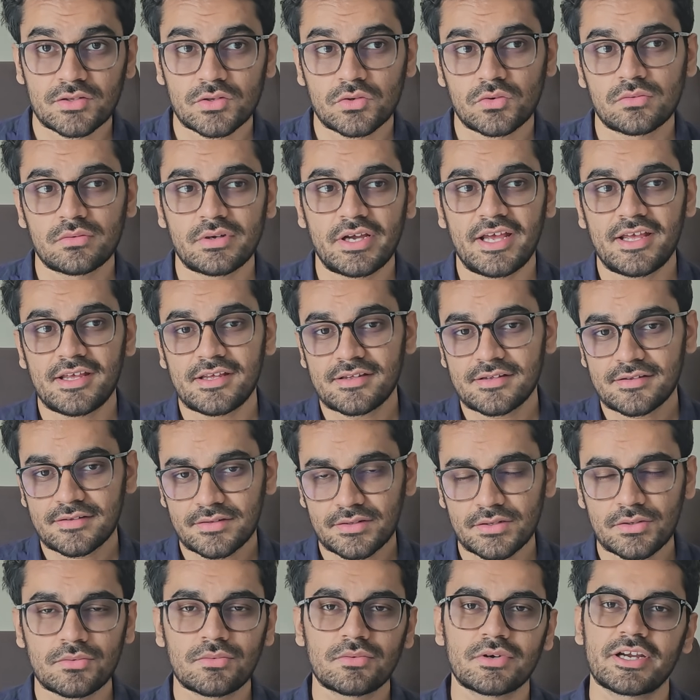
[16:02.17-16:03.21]
so
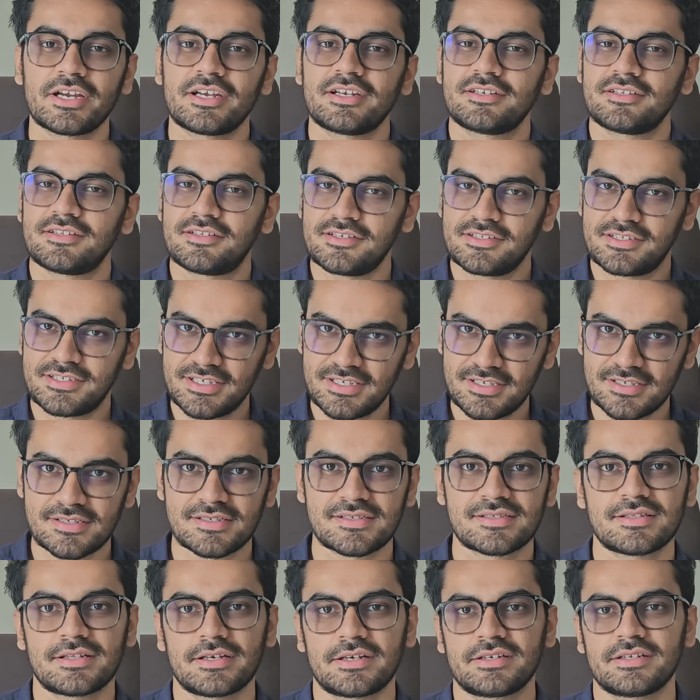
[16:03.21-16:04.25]
as you get the
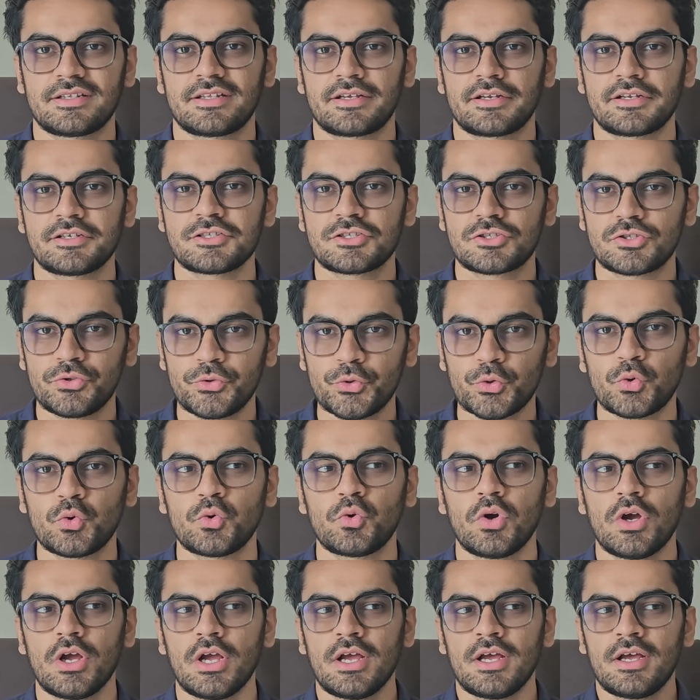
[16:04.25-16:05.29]
gist that there is
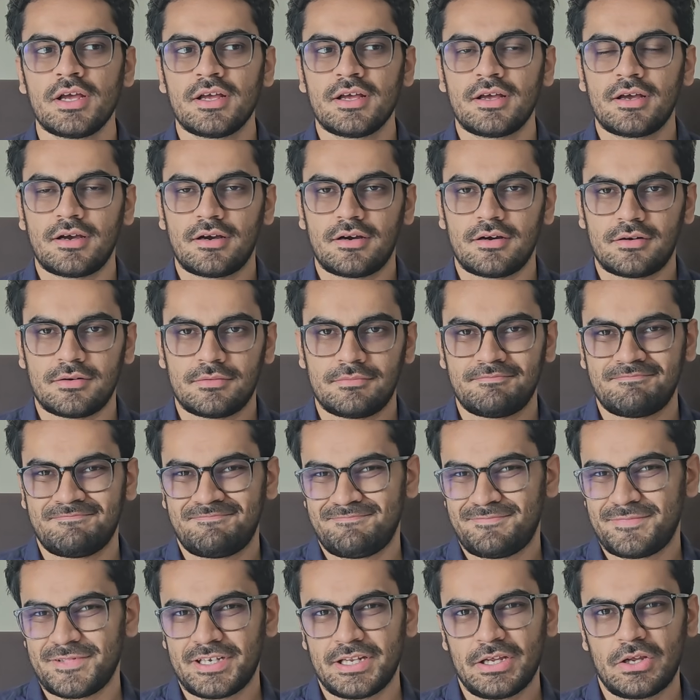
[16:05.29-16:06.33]
no uh,
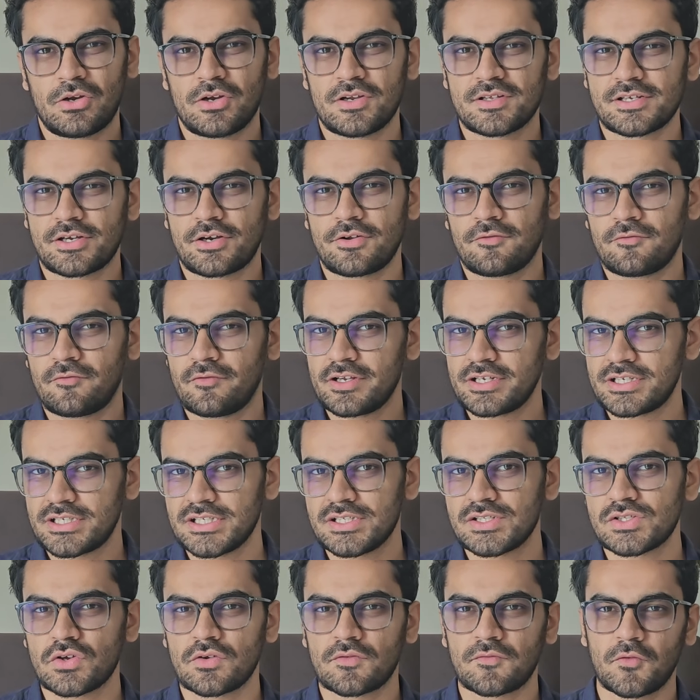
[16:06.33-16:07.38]
particular set of
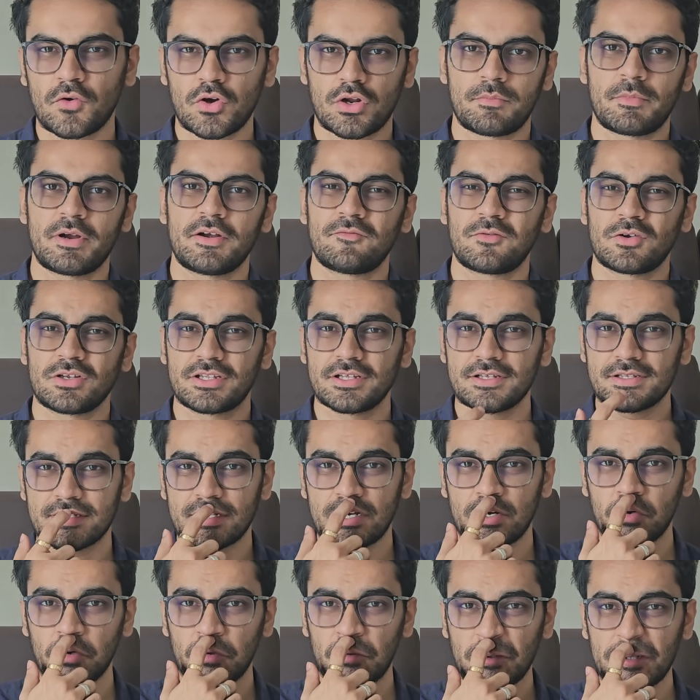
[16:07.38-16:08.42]
questions or format for this
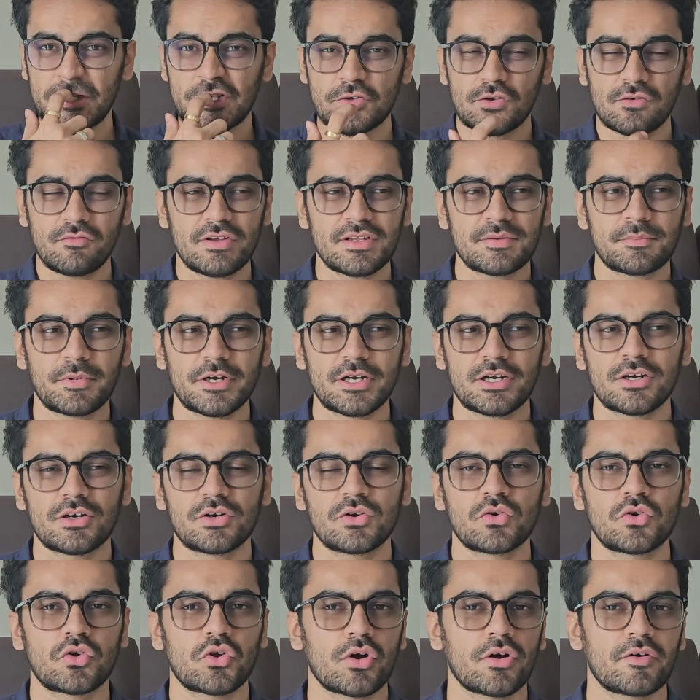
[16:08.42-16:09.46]
round. So it's always better
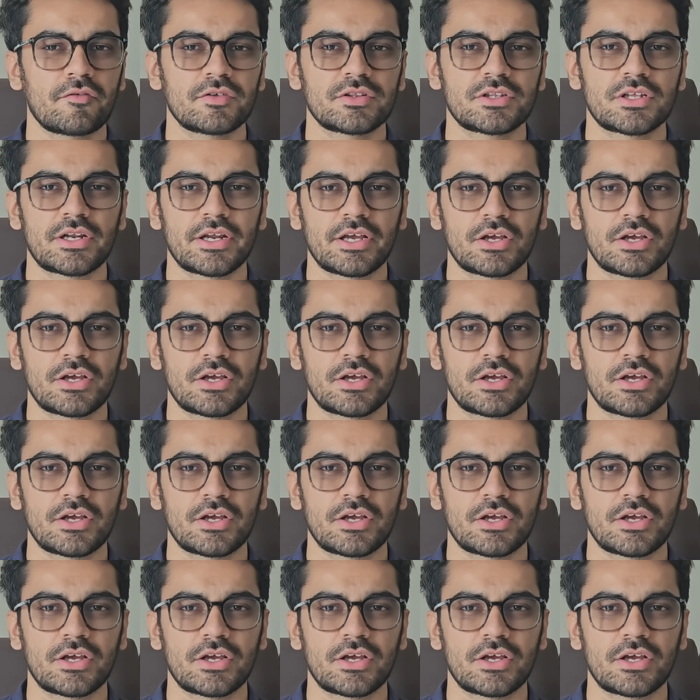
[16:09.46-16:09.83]
to talk with the